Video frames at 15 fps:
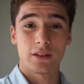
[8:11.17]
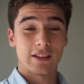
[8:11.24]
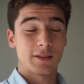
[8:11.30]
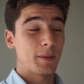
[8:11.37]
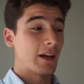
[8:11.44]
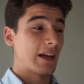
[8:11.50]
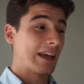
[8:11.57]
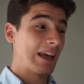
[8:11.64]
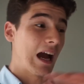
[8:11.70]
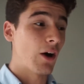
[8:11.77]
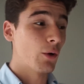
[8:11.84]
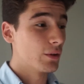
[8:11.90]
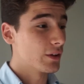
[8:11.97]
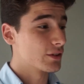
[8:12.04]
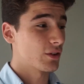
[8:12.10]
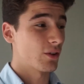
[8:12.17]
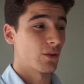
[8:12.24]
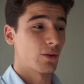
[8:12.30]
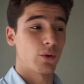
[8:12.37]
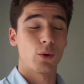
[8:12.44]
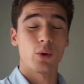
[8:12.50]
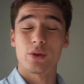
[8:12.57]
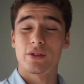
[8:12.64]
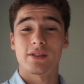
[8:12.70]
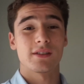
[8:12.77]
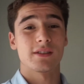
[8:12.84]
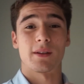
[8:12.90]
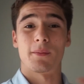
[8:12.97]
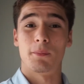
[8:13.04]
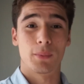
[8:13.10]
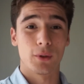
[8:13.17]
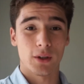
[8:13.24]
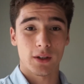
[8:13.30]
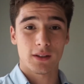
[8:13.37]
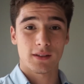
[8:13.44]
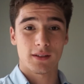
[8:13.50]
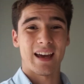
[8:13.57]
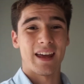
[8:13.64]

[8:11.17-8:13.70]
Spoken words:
I spent countless on courses and books